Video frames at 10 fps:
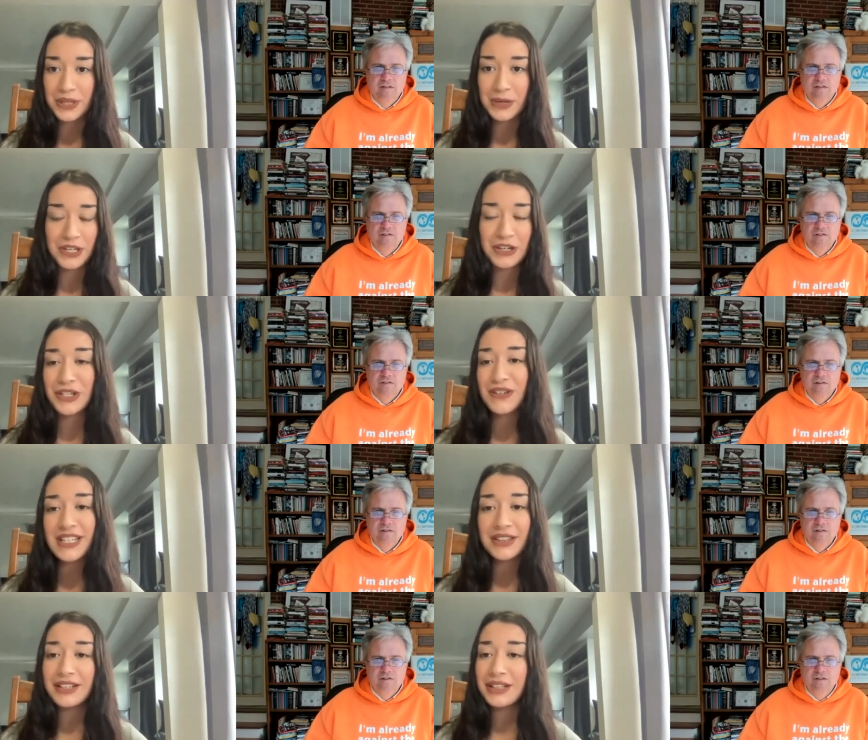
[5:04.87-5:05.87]
Speaker 1: them, you know. So it's
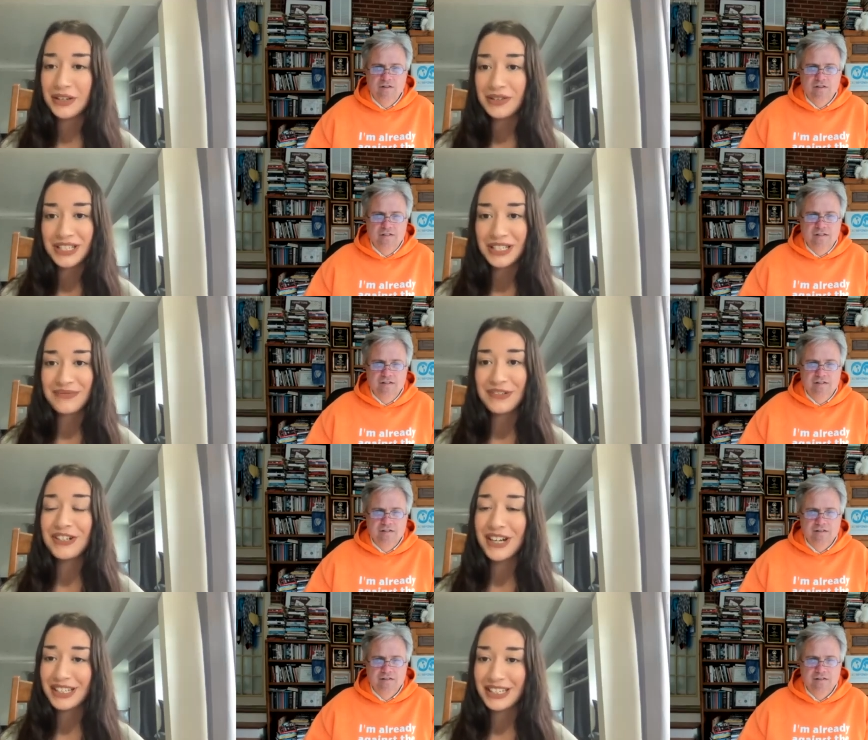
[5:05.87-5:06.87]
not the legal system
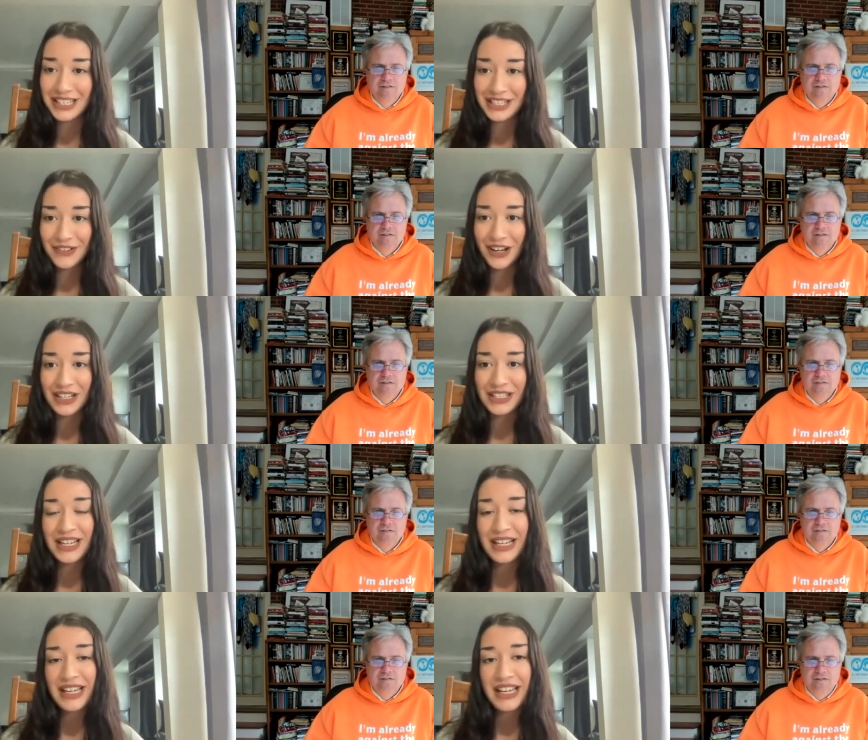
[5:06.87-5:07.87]
correcting these flaws,
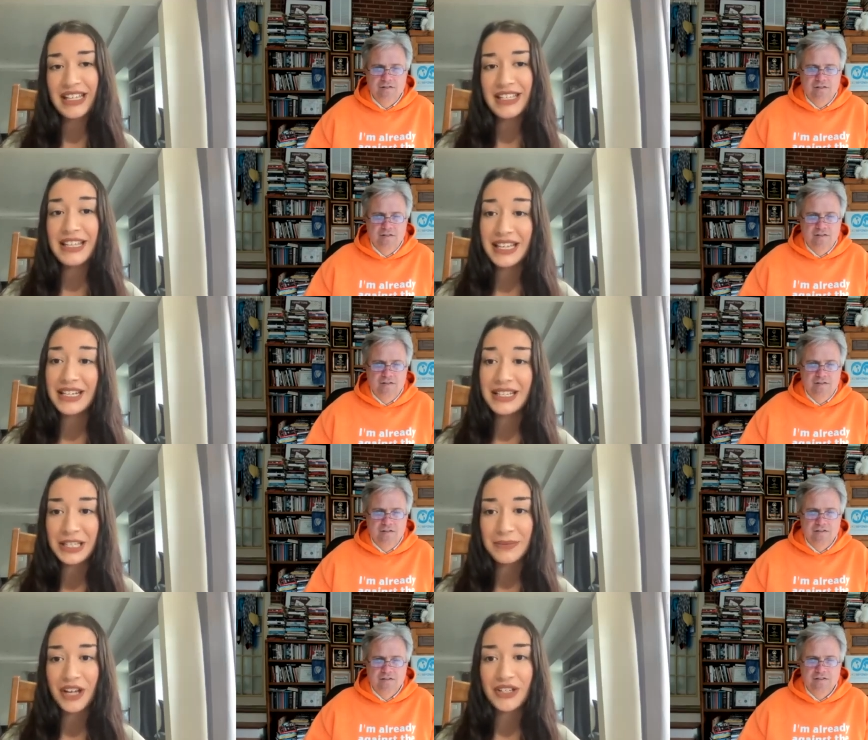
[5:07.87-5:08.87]
it's the
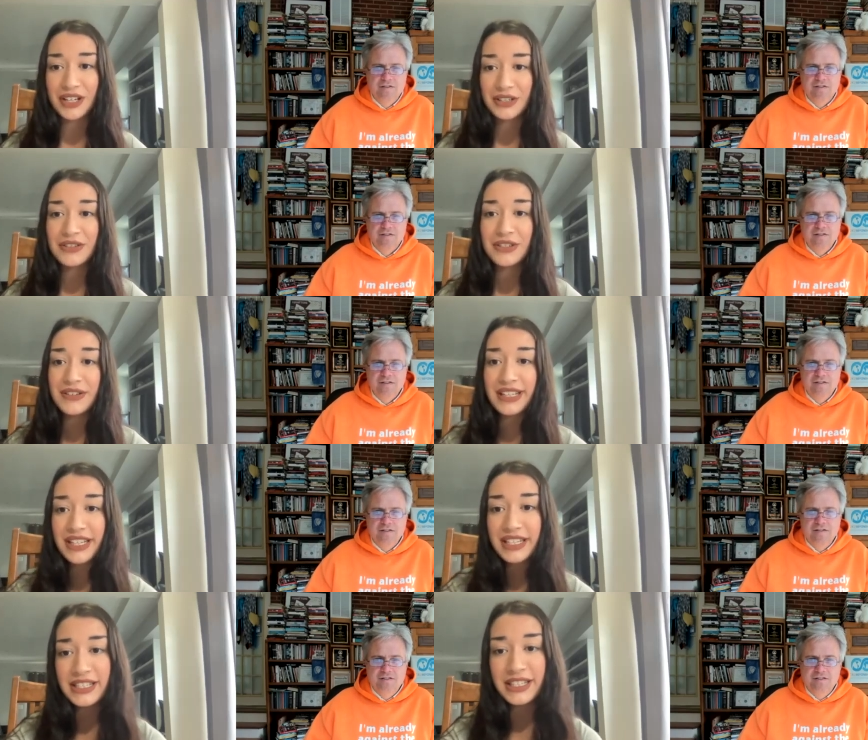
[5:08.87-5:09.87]
Innocence Project who's doing
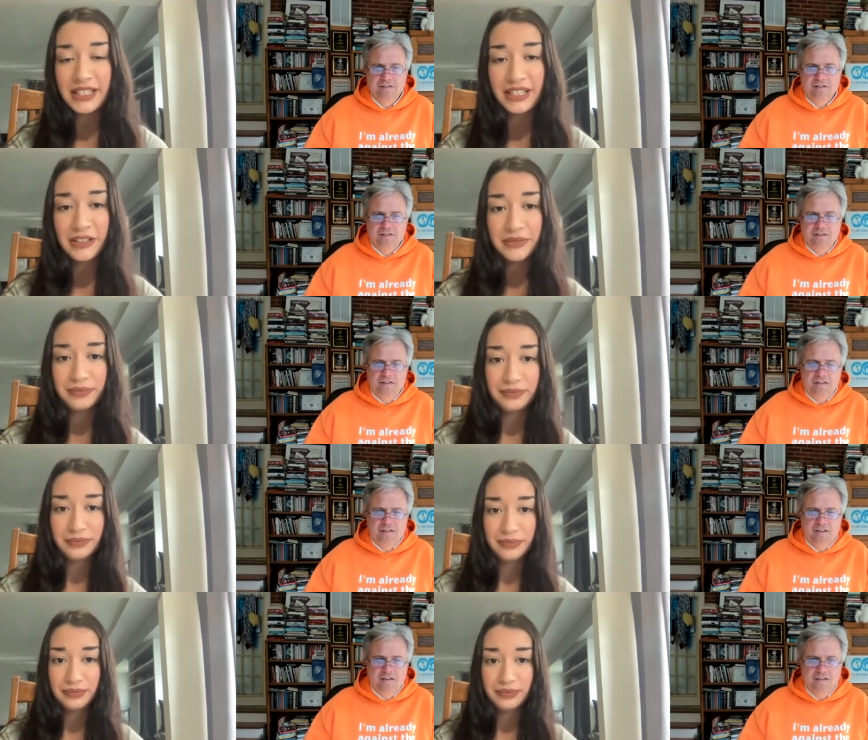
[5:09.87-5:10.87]
this.
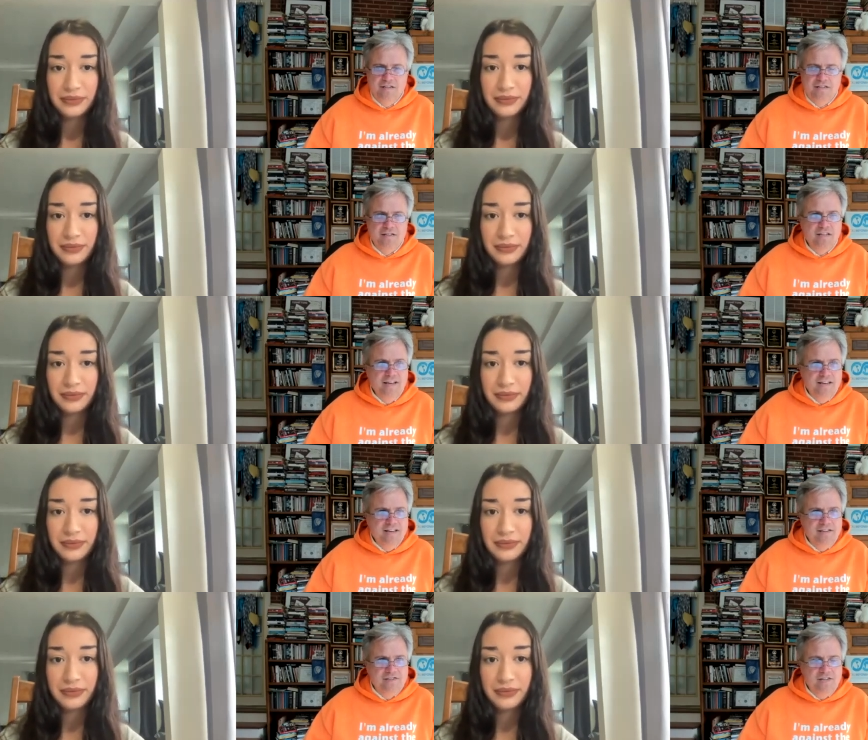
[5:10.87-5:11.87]
Speaker 2: Yeah, it
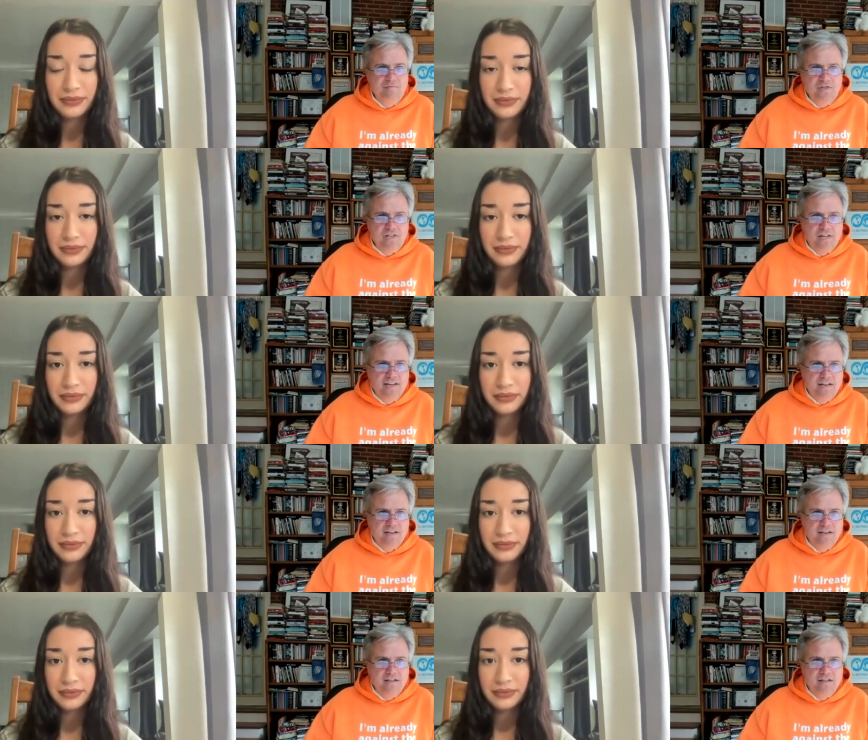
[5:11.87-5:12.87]
it seems
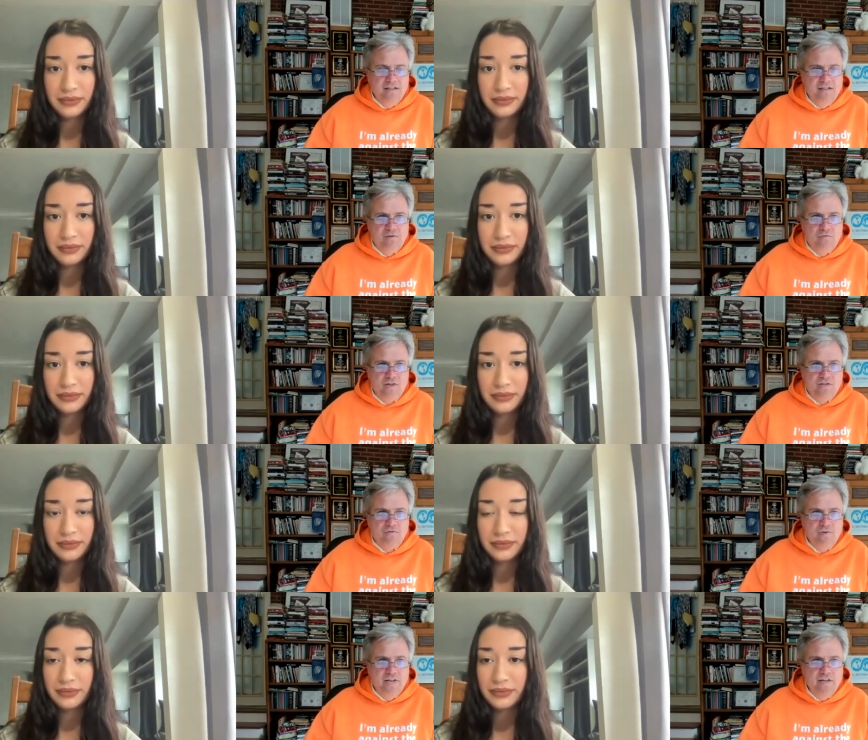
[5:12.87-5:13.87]
like there was
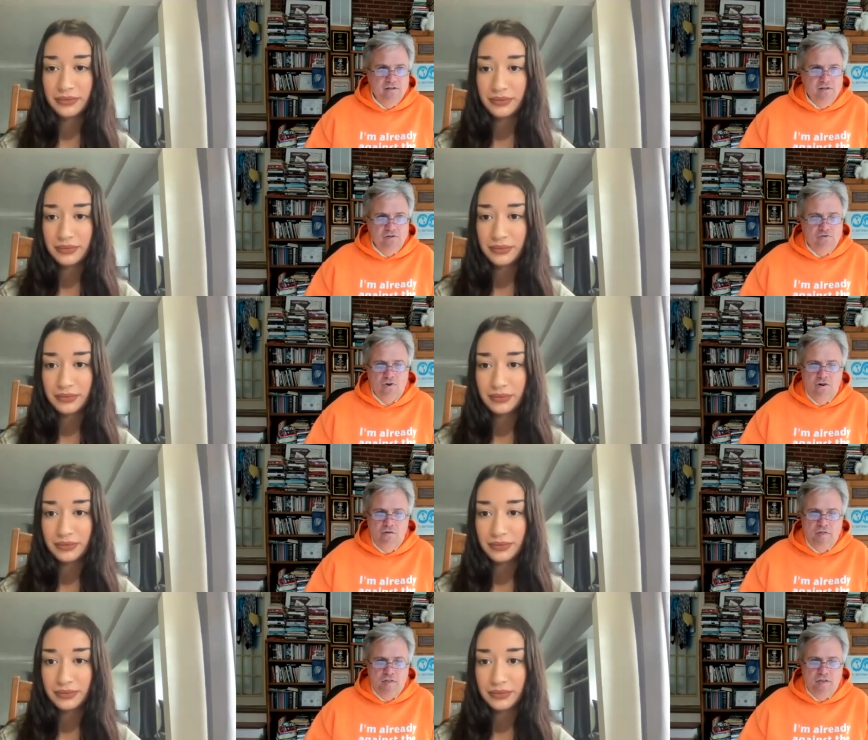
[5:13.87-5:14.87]
a real
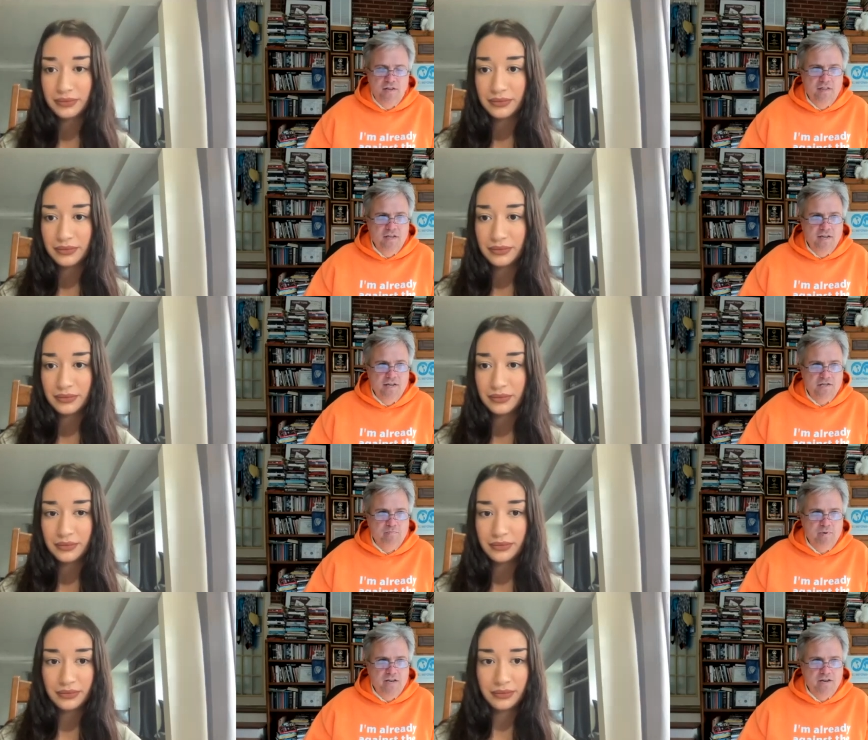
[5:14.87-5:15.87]
growth in these
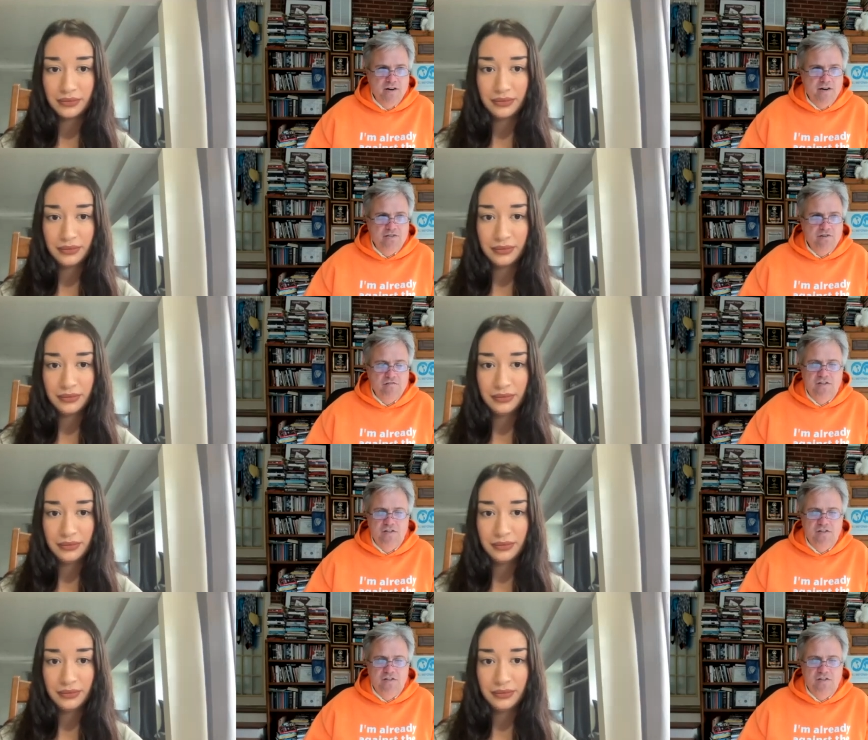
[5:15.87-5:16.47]
because of